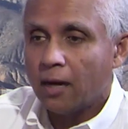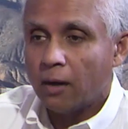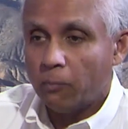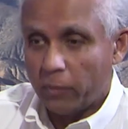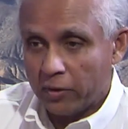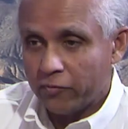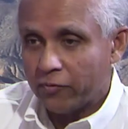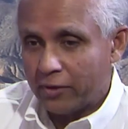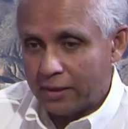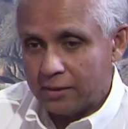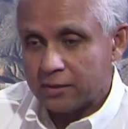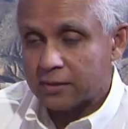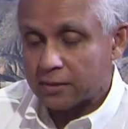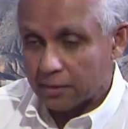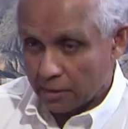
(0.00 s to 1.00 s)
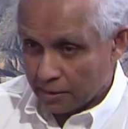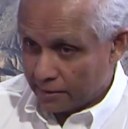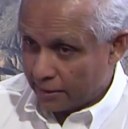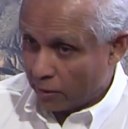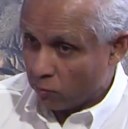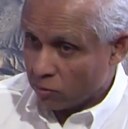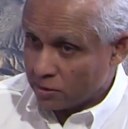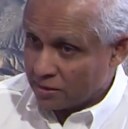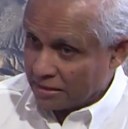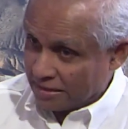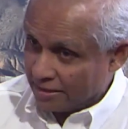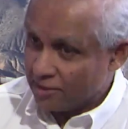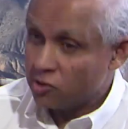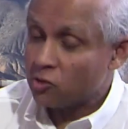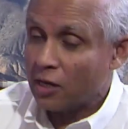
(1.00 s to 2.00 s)
my friends that were
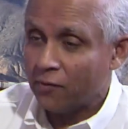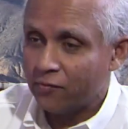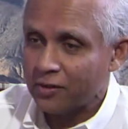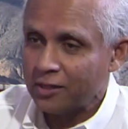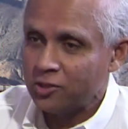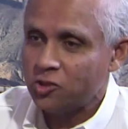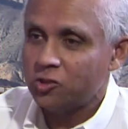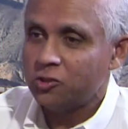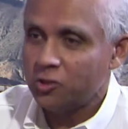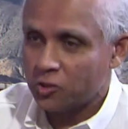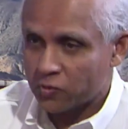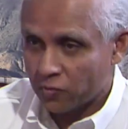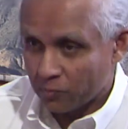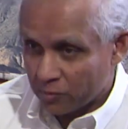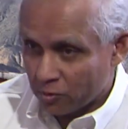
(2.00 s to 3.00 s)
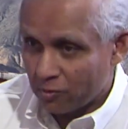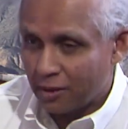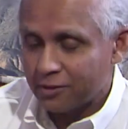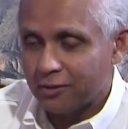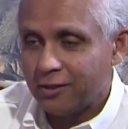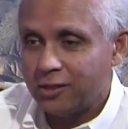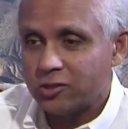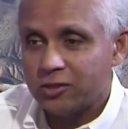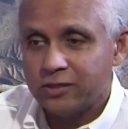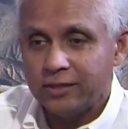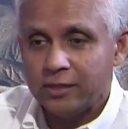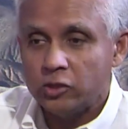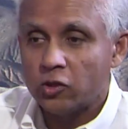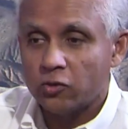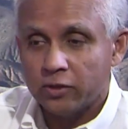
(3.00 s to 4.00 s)
city traffic engineers mm-hmm. from throughout the nation,
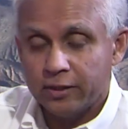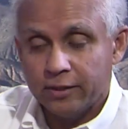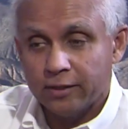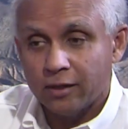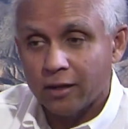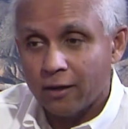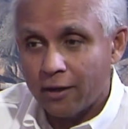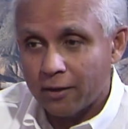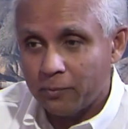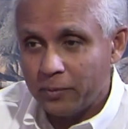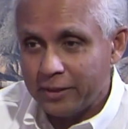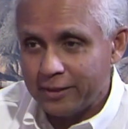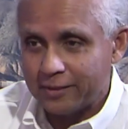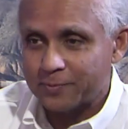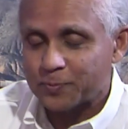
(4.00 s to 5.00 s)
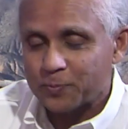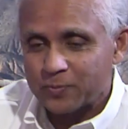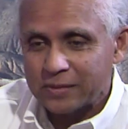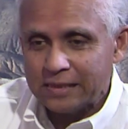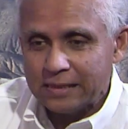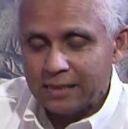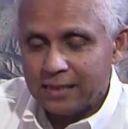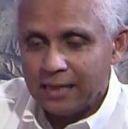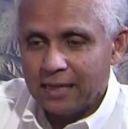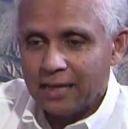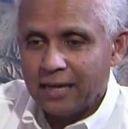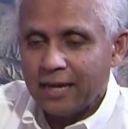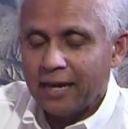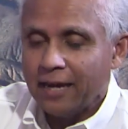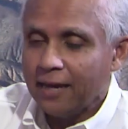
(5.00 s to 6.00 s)
they donated a lot of money. Mm-hmm.
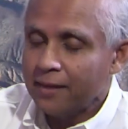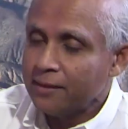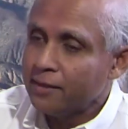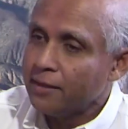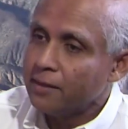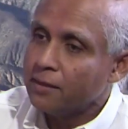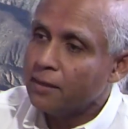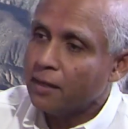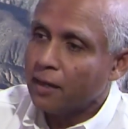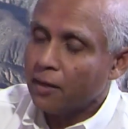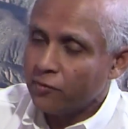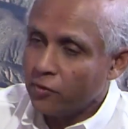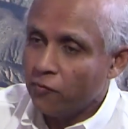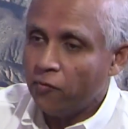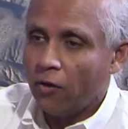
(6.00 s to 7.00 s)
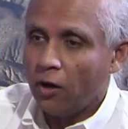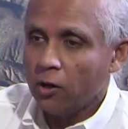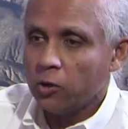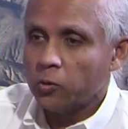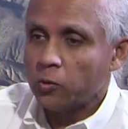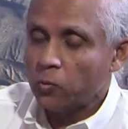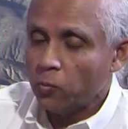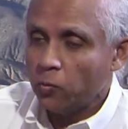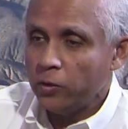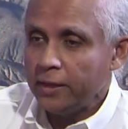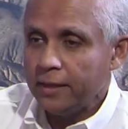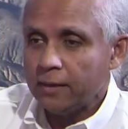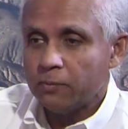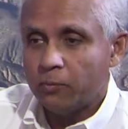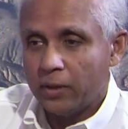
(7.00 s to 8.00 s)
And then the following
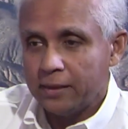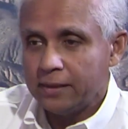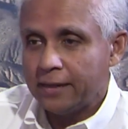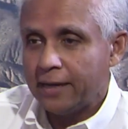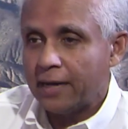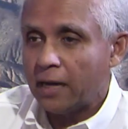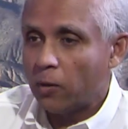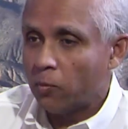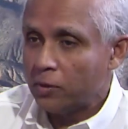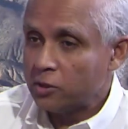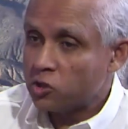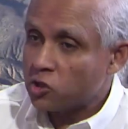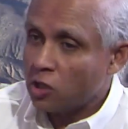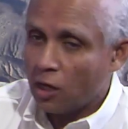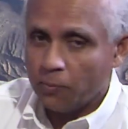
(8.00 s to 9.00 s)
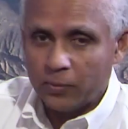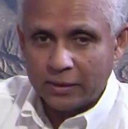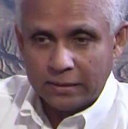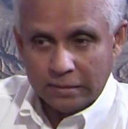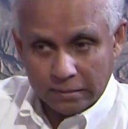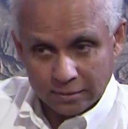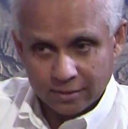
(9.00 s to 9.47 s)
week, Monday, I went shopping